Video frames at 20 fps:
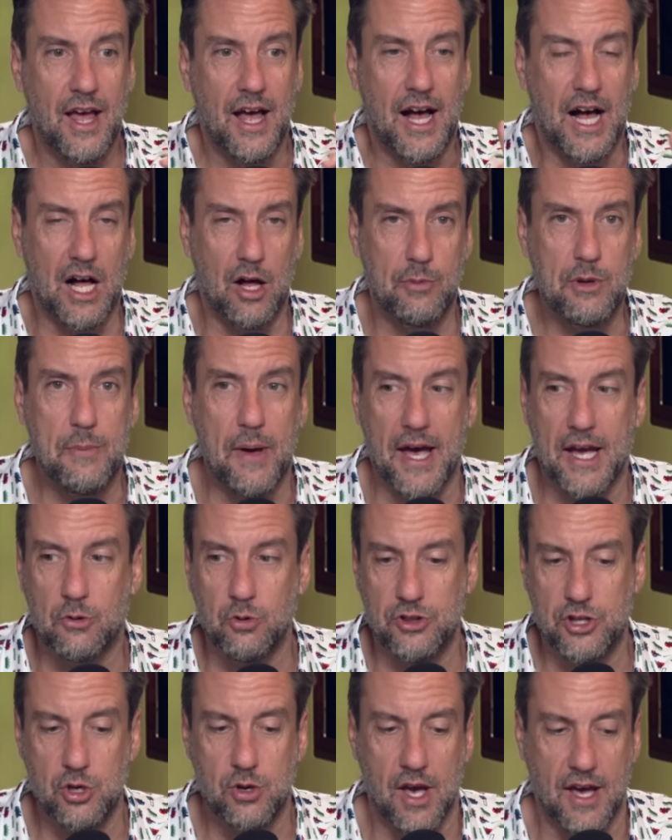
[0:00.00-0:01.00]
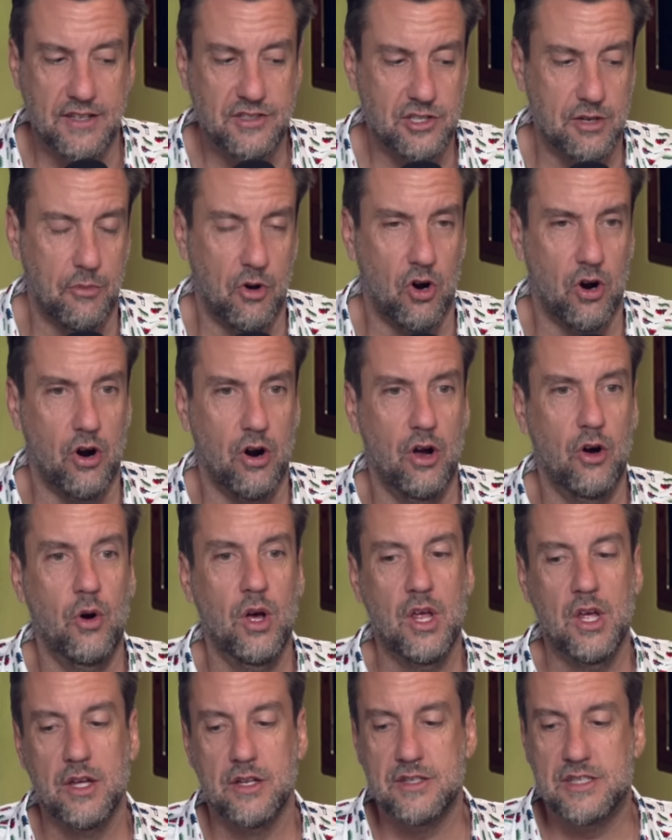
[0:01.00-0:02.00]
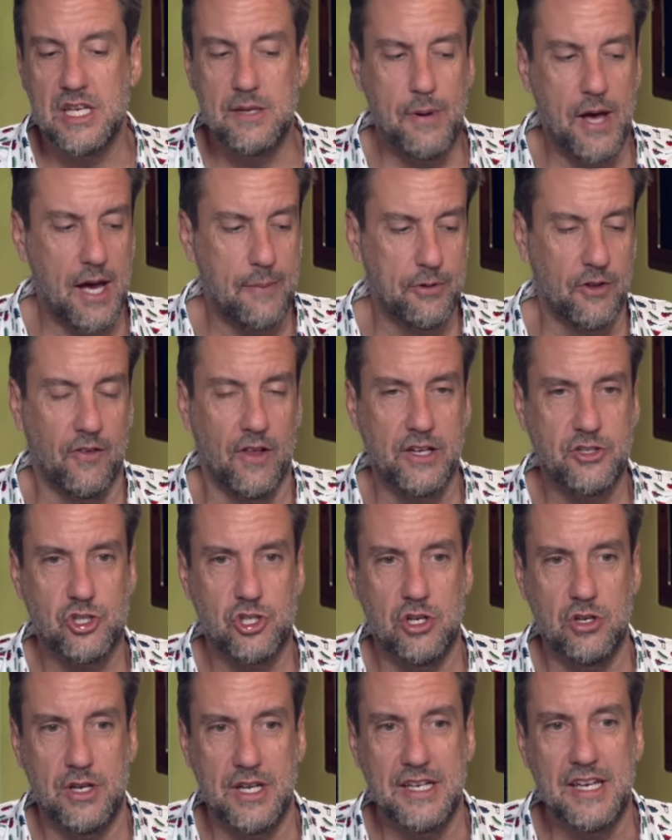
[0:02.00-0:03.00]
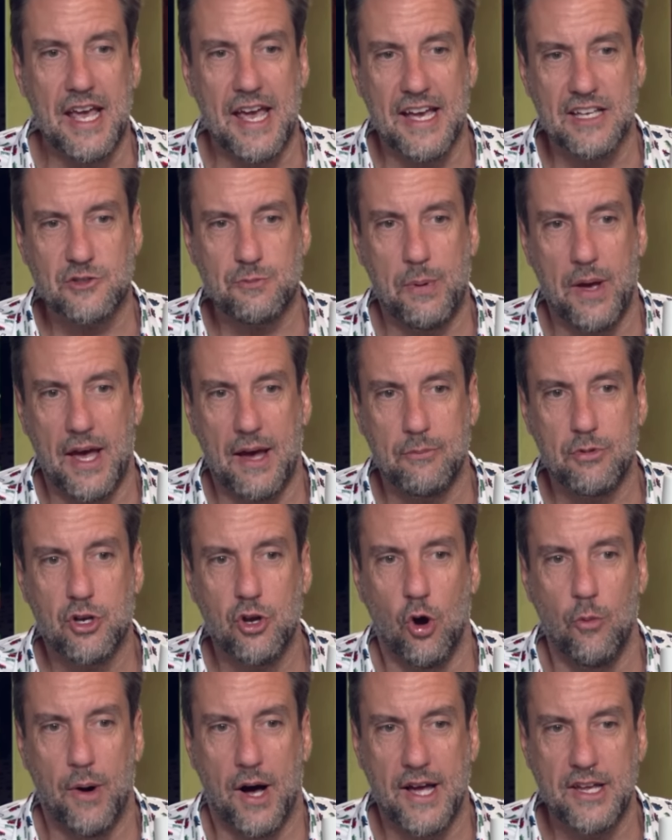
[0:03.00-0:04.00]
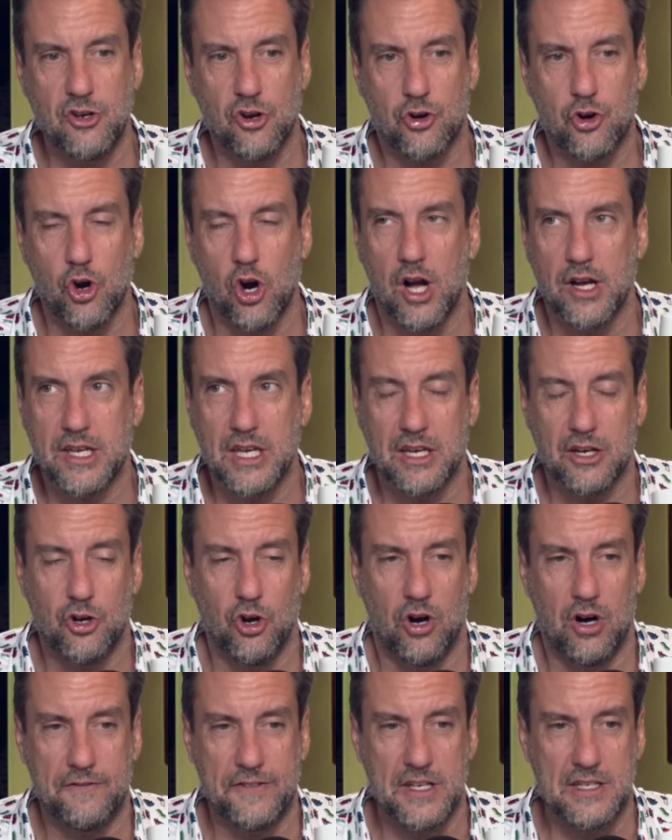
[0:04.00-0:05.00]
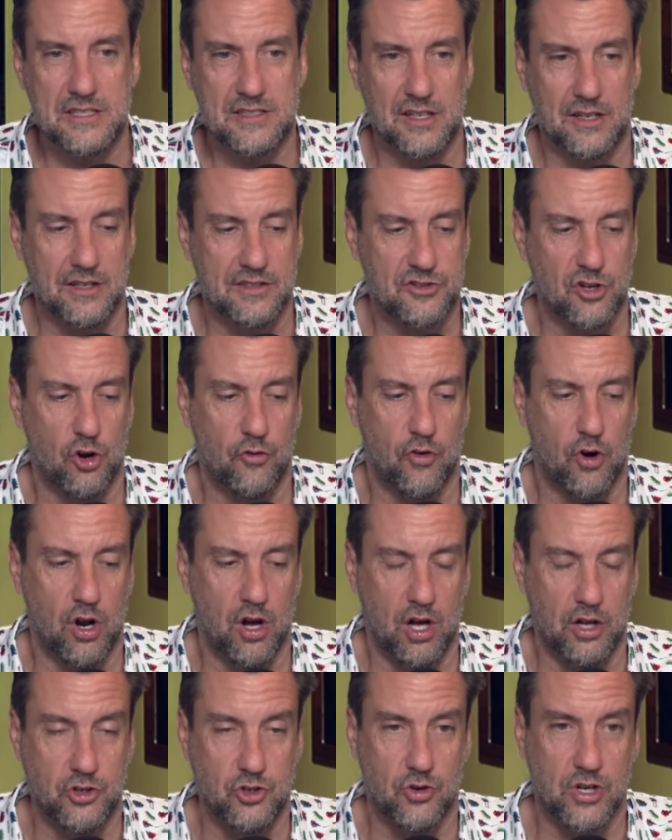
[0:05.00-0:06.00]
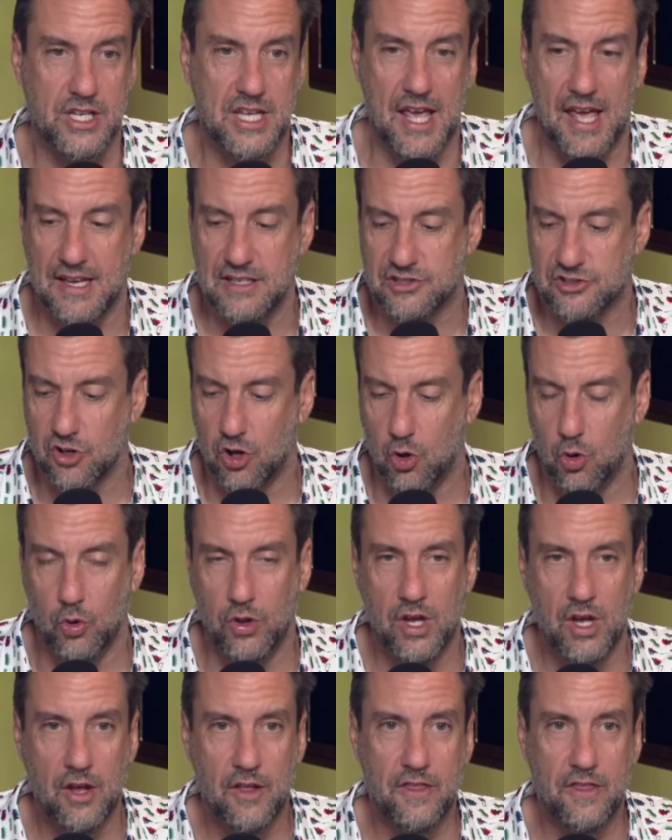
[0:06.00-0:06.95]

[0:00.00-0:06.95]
I'll be back with you guys tomorrow. D BAP, unless you need to S BAP, go buy your Crockett Coffee. Send us over one hundred K sold.